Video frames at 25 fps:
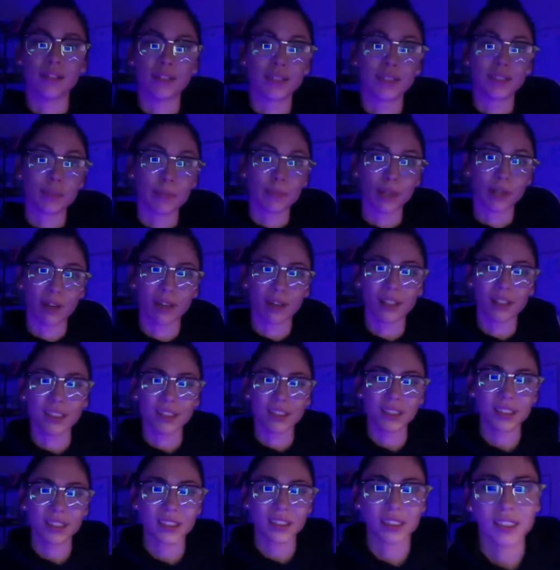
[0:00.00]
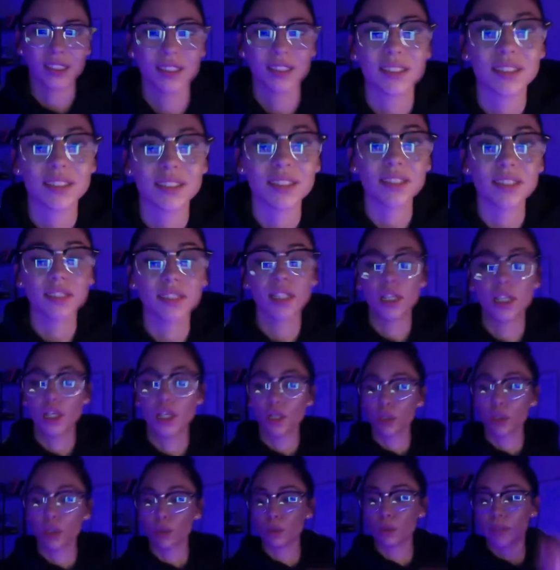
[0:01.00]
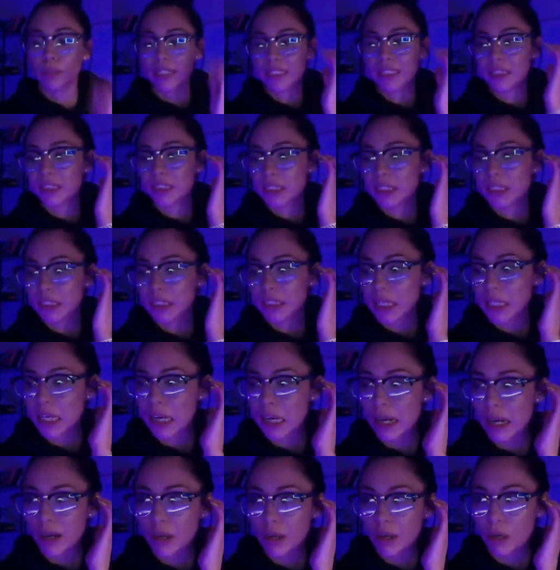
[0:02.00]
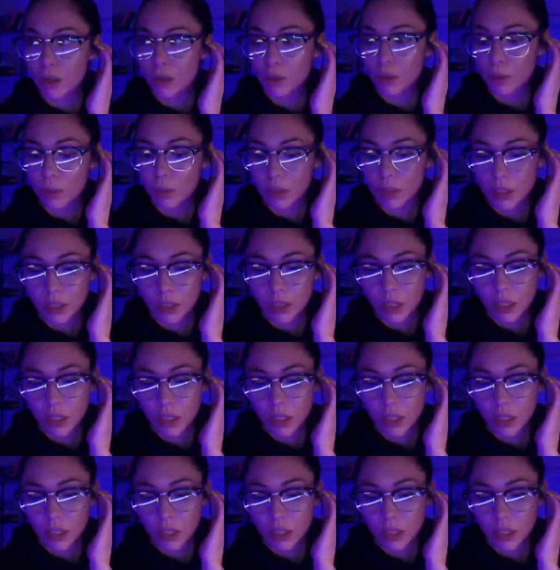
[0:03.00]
to be honest, it's crazy how